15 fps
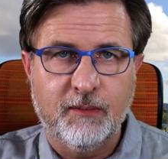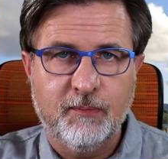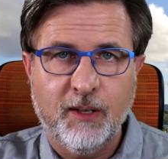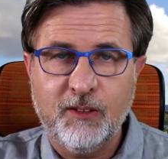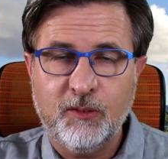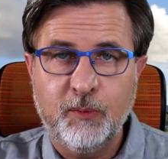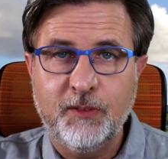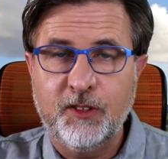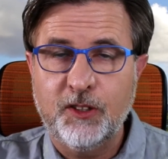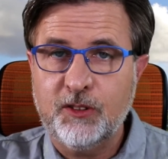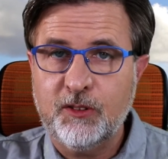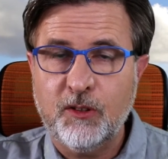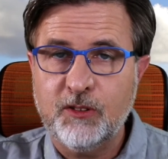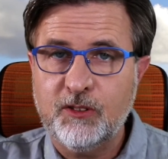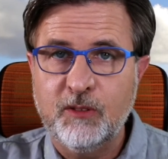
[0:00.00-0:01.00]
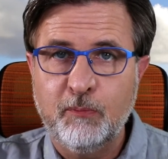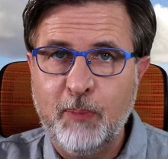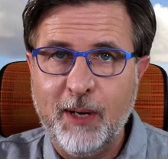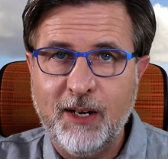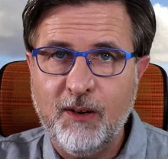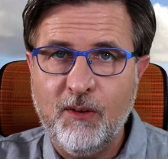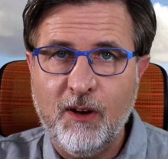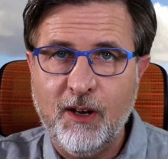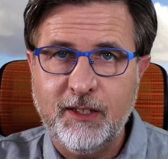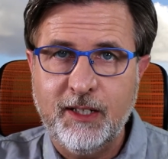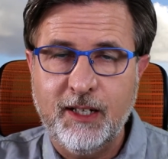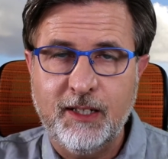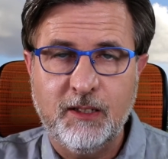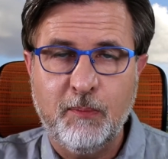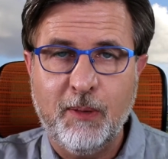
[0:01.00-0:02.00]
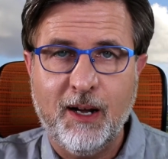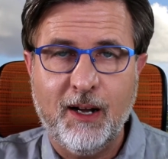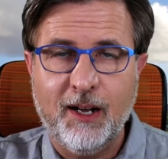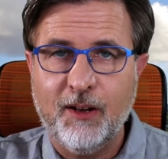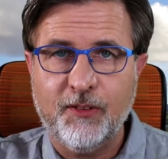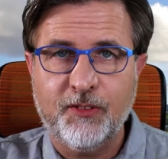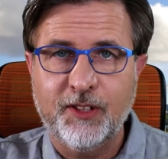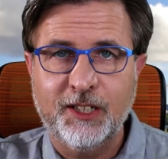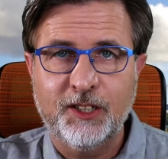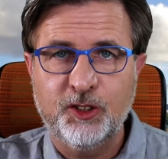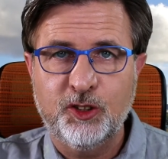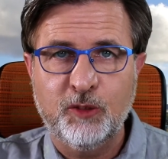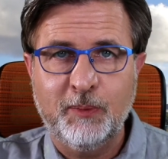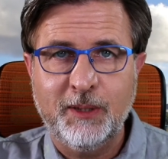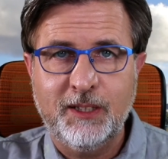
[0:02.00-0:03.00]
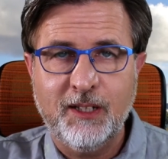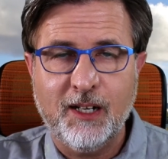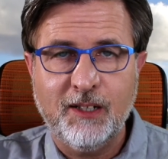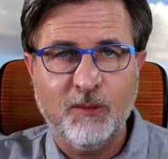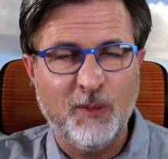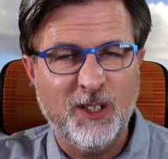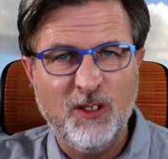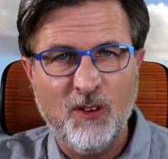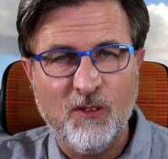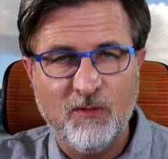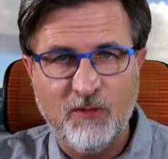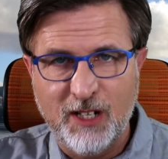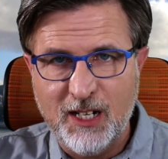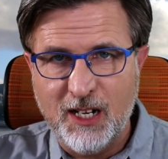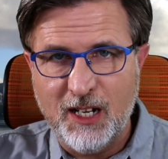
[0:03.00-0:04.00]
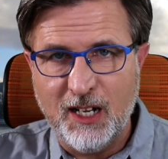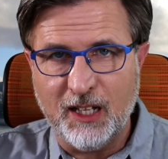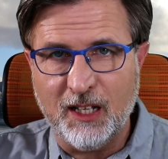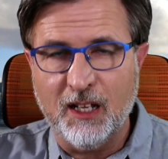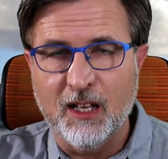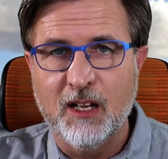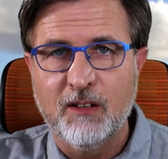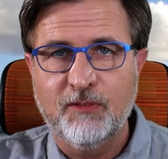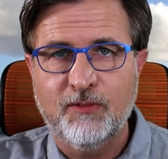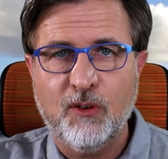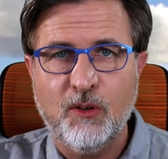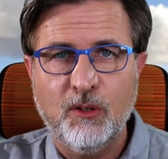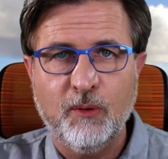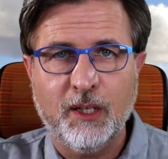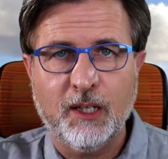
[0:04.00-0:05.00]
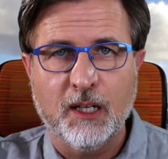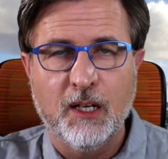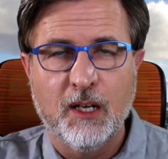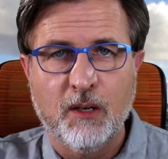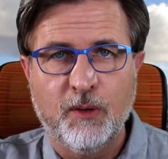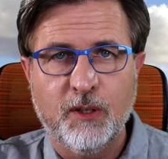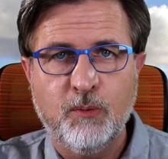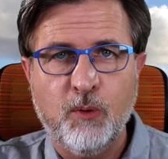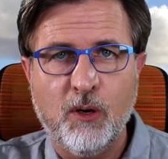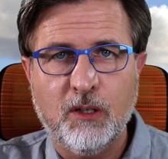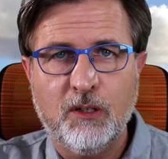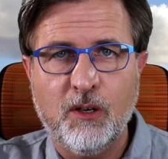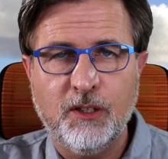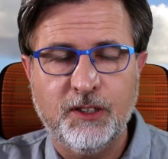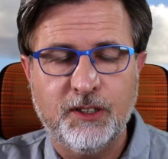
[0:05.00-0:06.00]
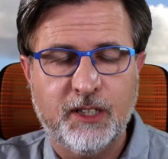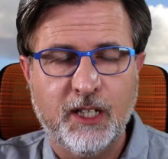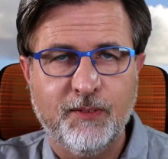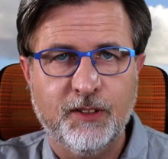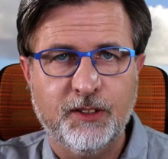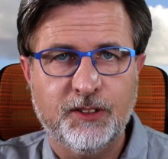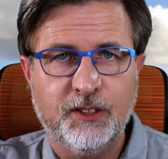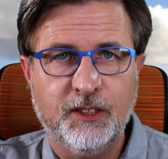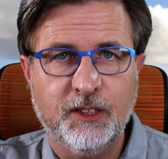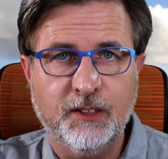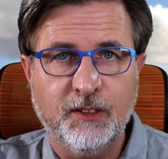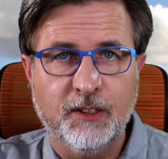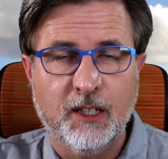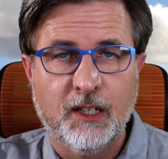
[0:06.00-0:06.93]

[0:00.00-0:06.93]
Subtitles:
Perhaps we've just got some better ideas about how things should be done and we're not really following with what God has given us to do.